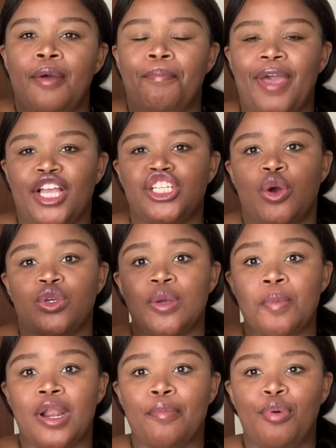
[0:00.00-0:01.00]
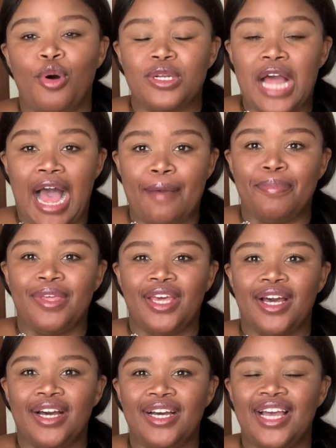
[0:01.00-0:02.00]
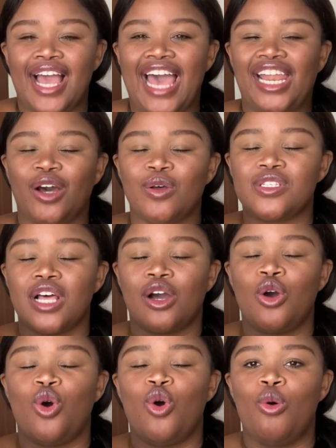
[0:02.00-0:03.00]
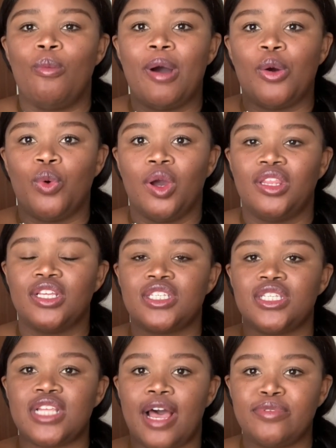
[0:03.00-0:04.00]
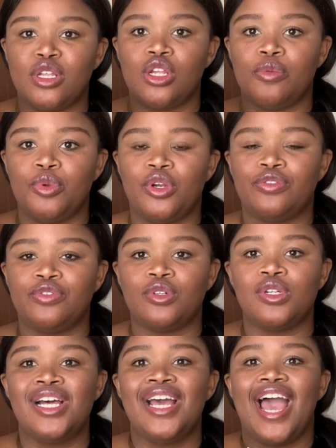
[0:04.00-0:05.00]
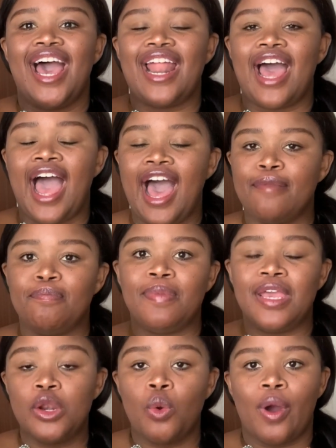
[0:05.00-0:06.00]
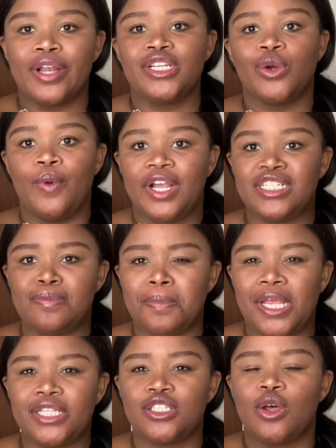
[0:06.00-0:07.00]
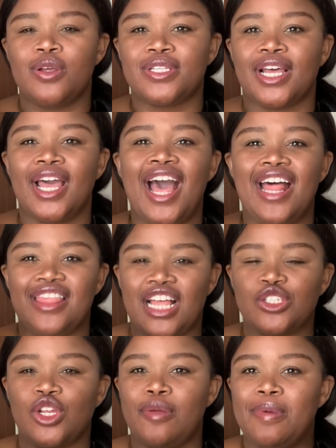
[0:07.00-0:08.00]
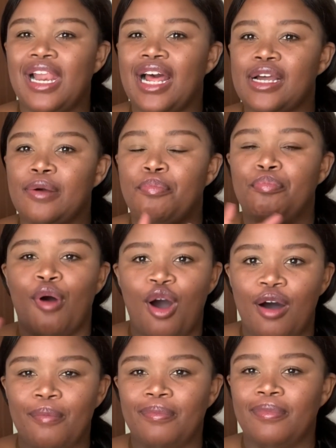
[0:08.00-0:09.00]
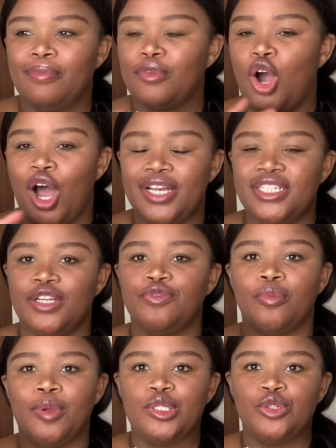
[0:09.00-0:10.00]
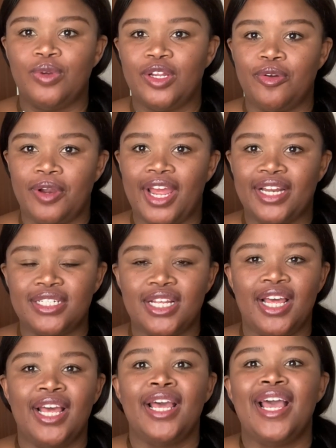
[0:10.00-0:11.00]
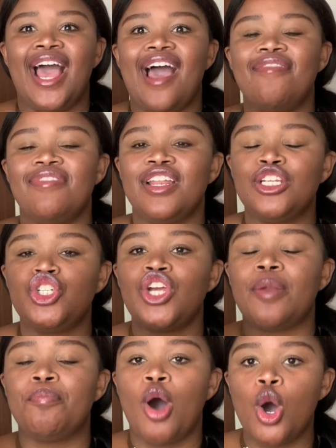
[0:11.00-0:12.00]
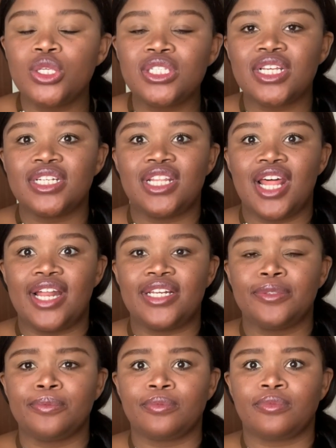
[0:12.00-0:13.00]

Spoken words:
picture which I'm gonna put up here. And I was like, oh my word, this is absolutely beautiful. And I had been wanting waist beads, so I was like, that's gonna be like bomb content for me to recreate. And then she had posted that